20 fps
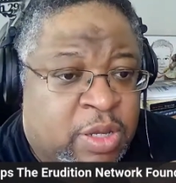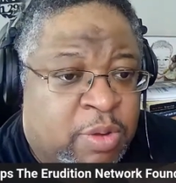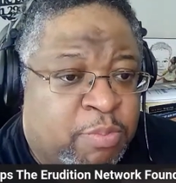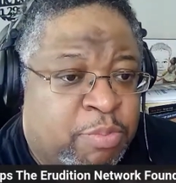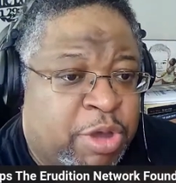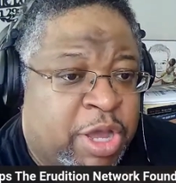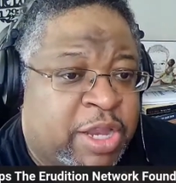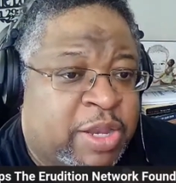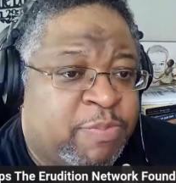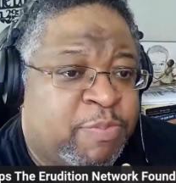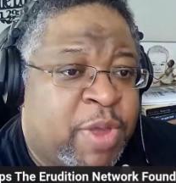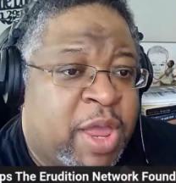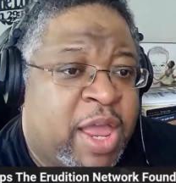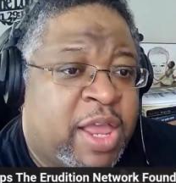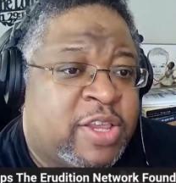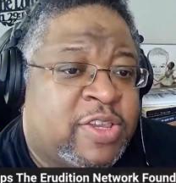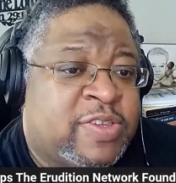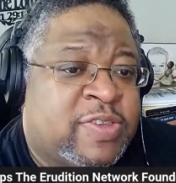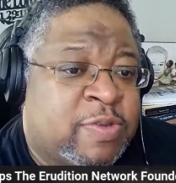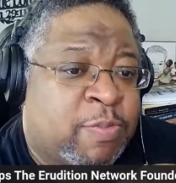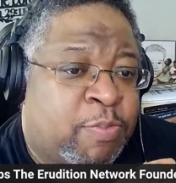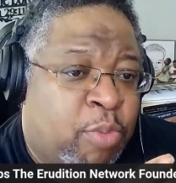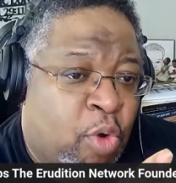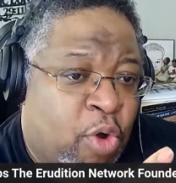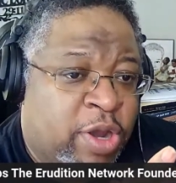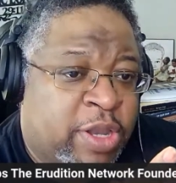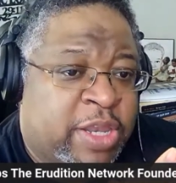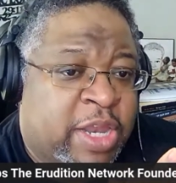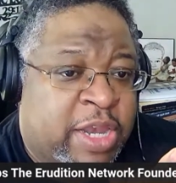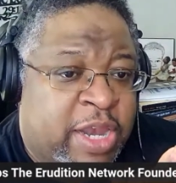But
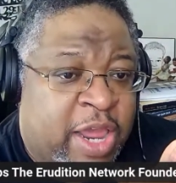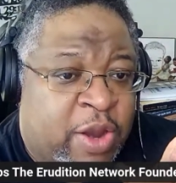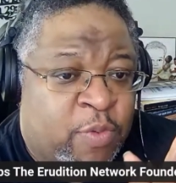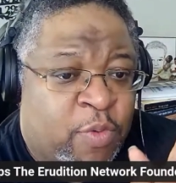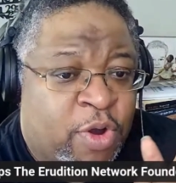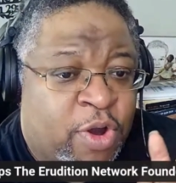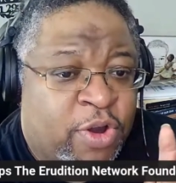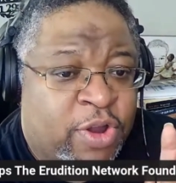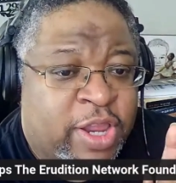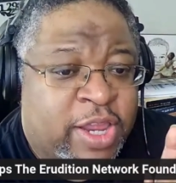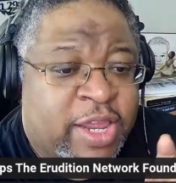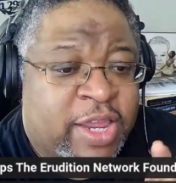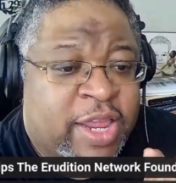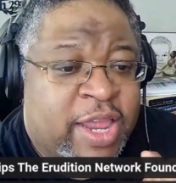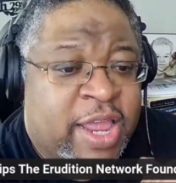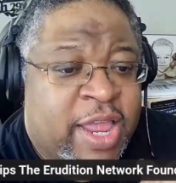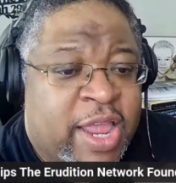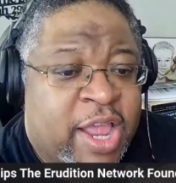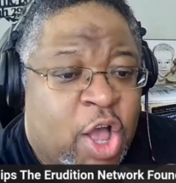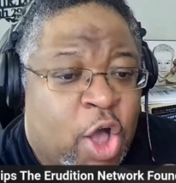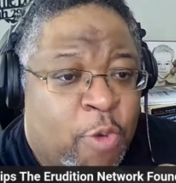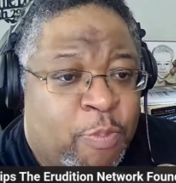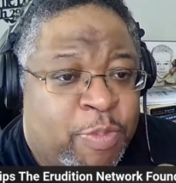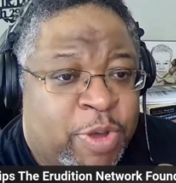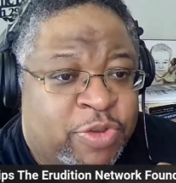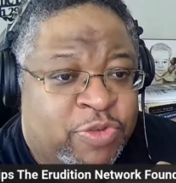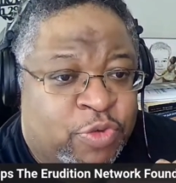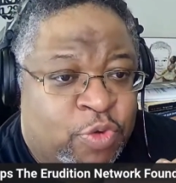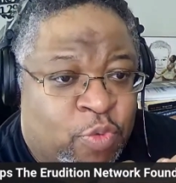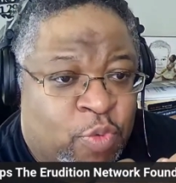support the network, help
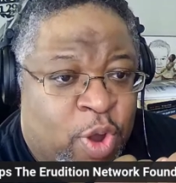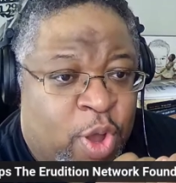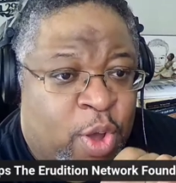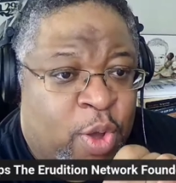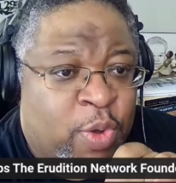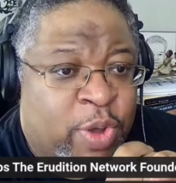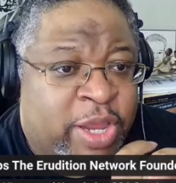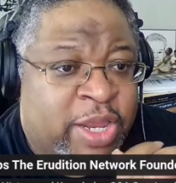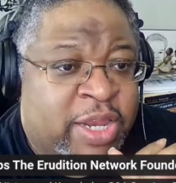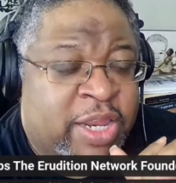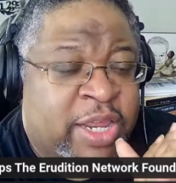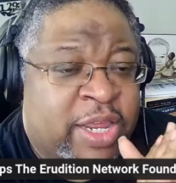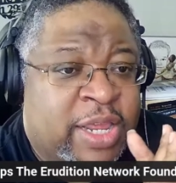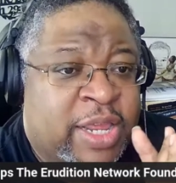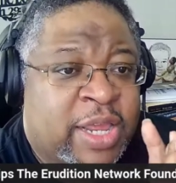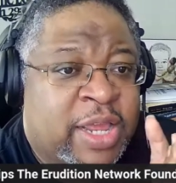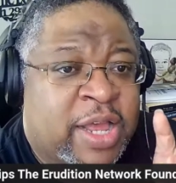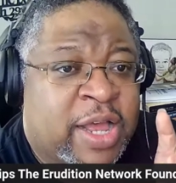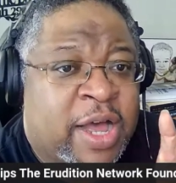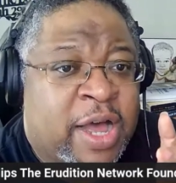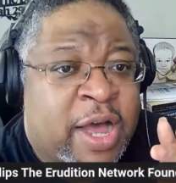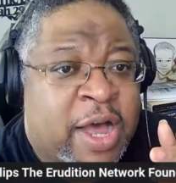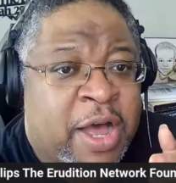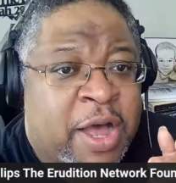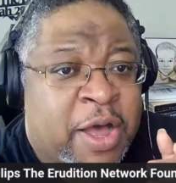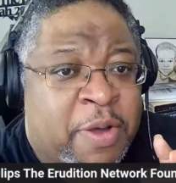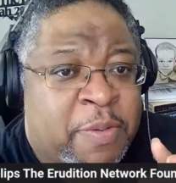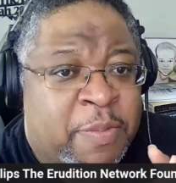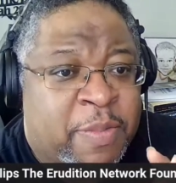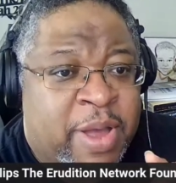us grow it.
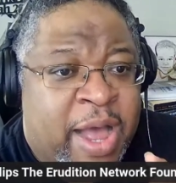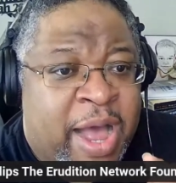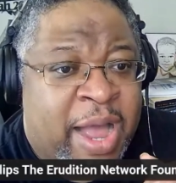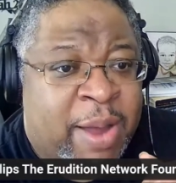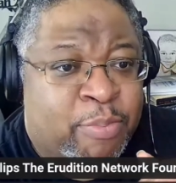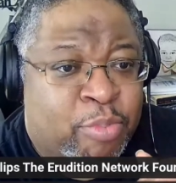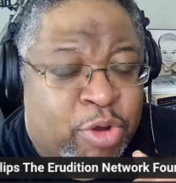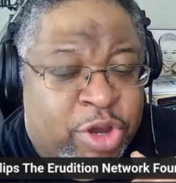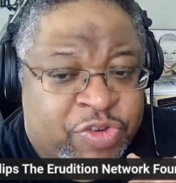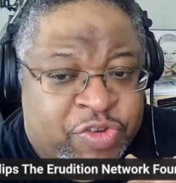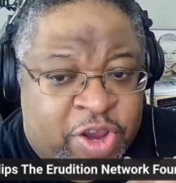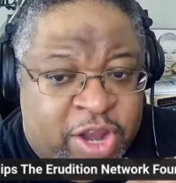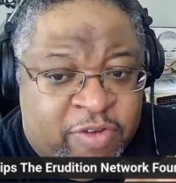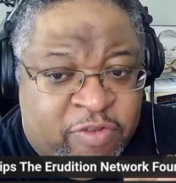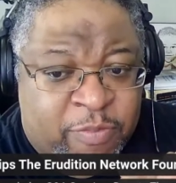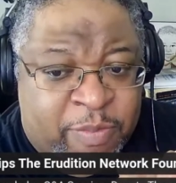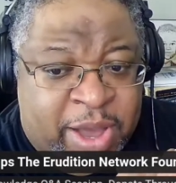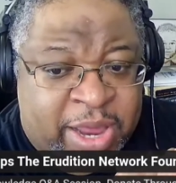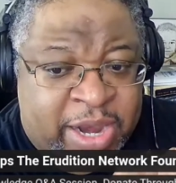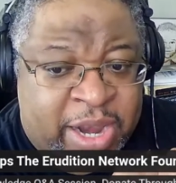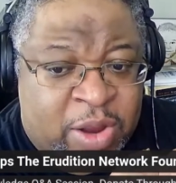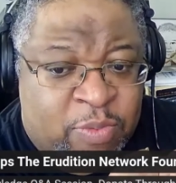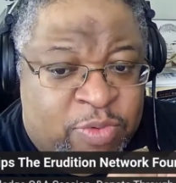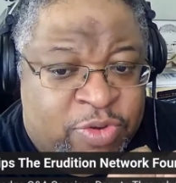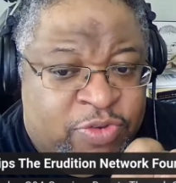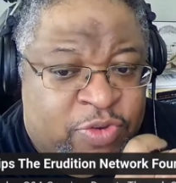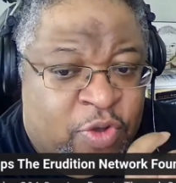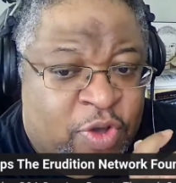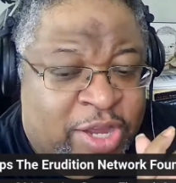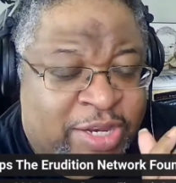Um, I appreciate everybody that
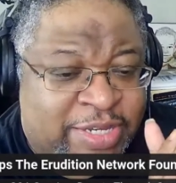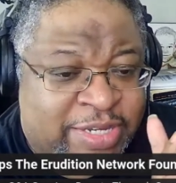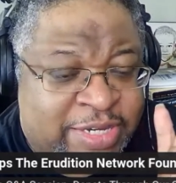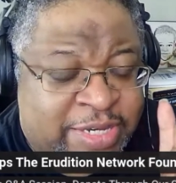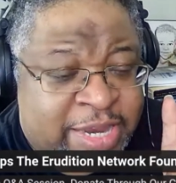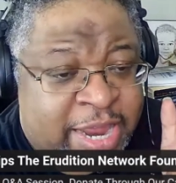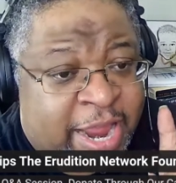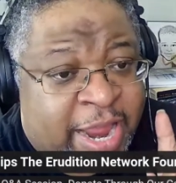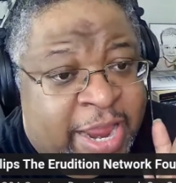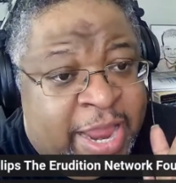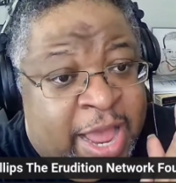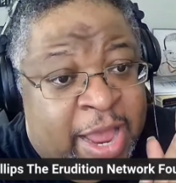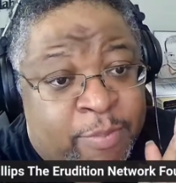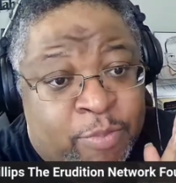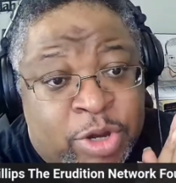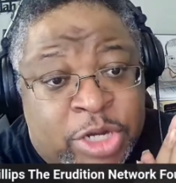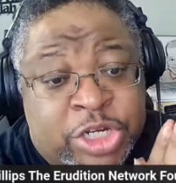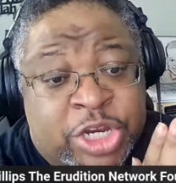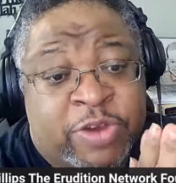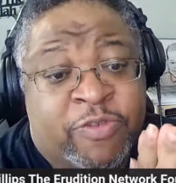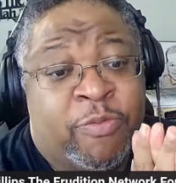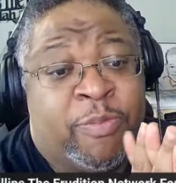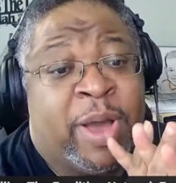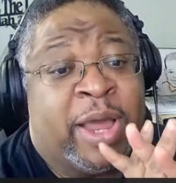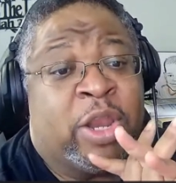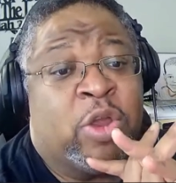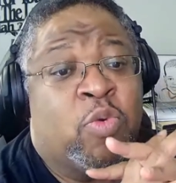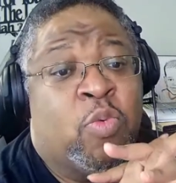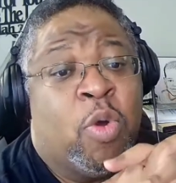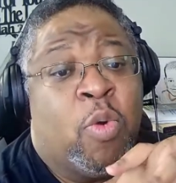was on today. I appreciate
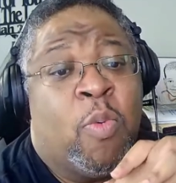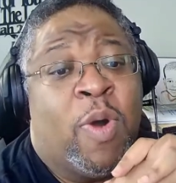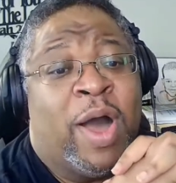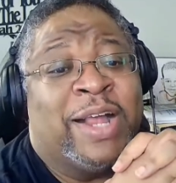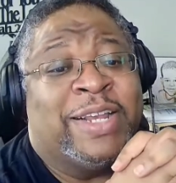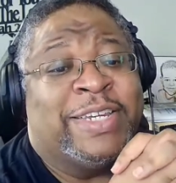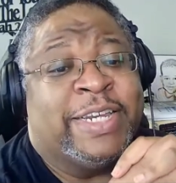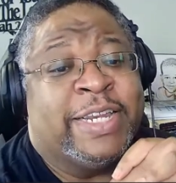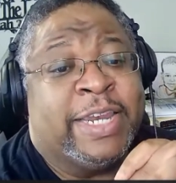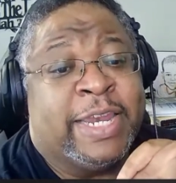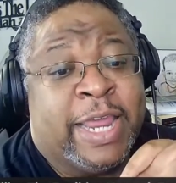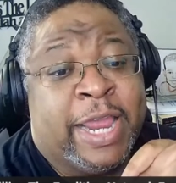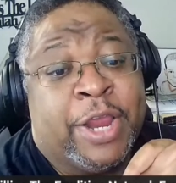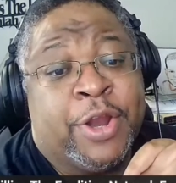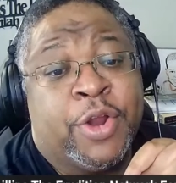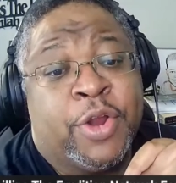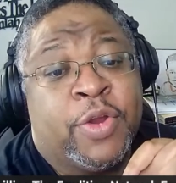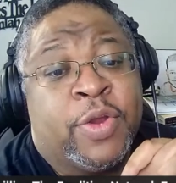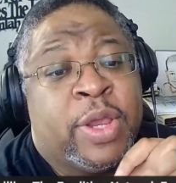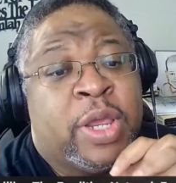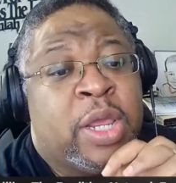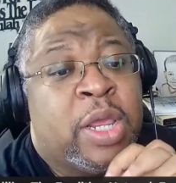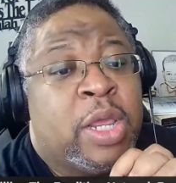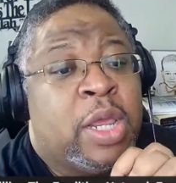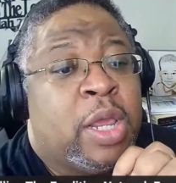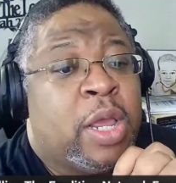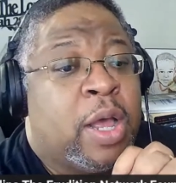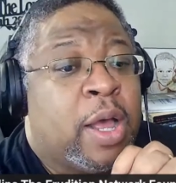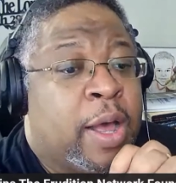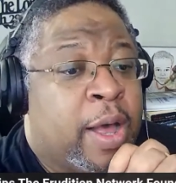everybody who will watch it later.
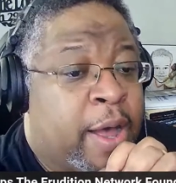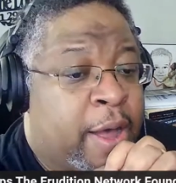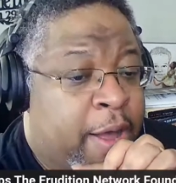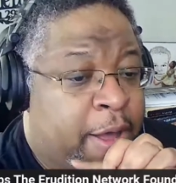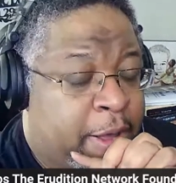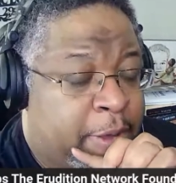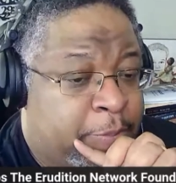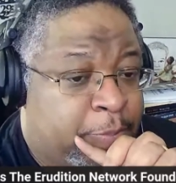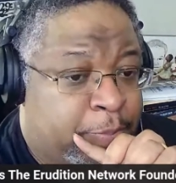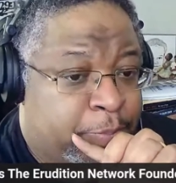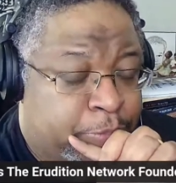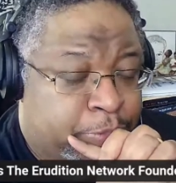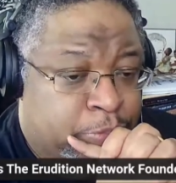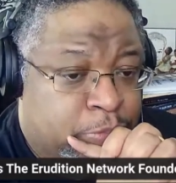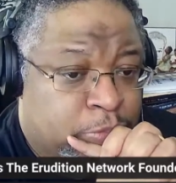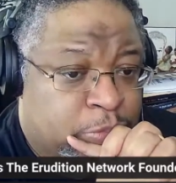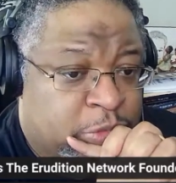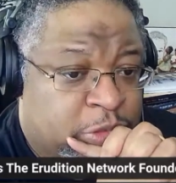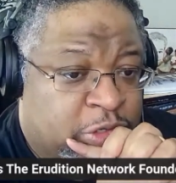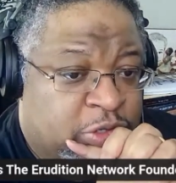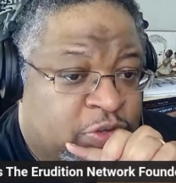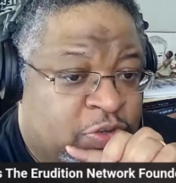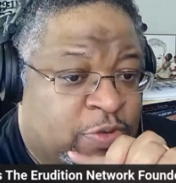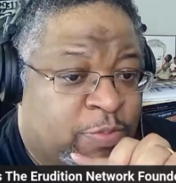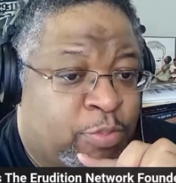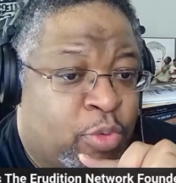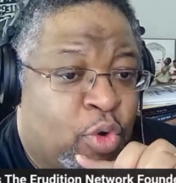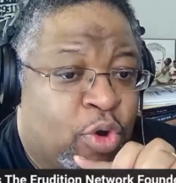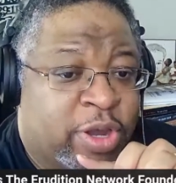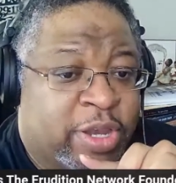Um,
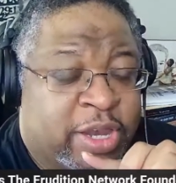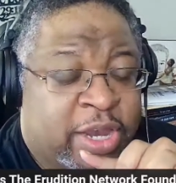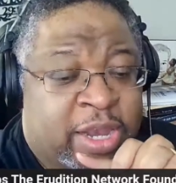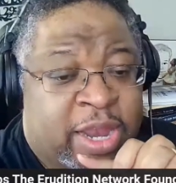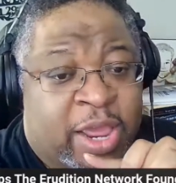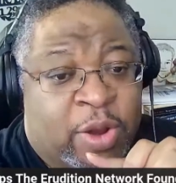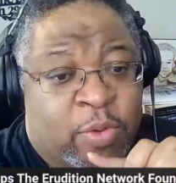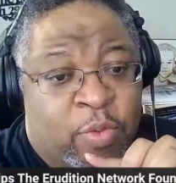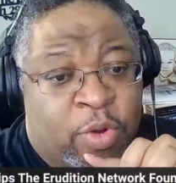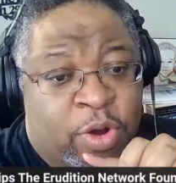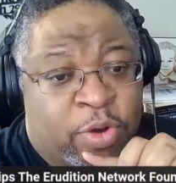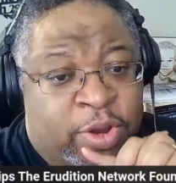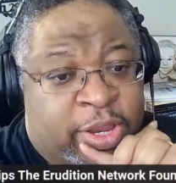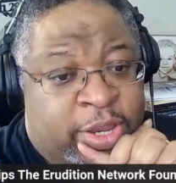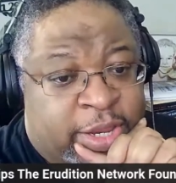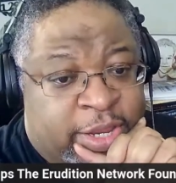support the network.